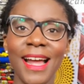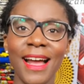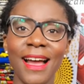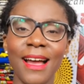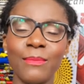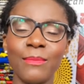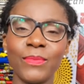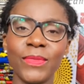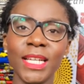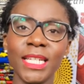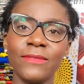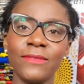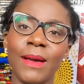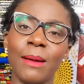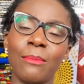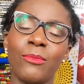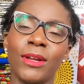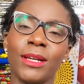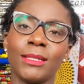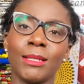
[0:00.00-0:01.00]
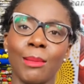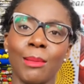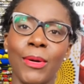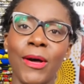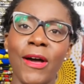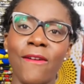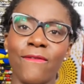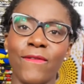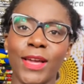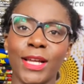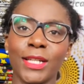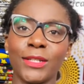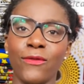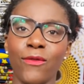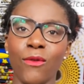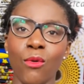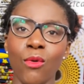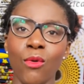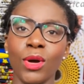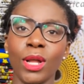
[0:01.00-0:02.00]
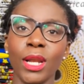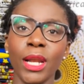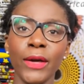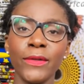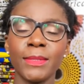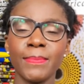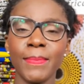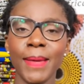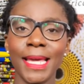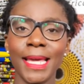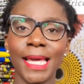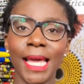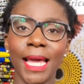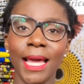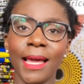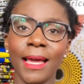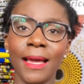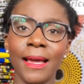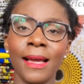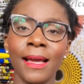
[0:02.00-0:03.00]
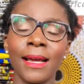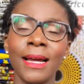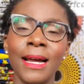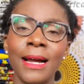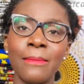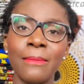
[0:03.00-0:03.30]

and um, these fabrics are perfect for clothes making,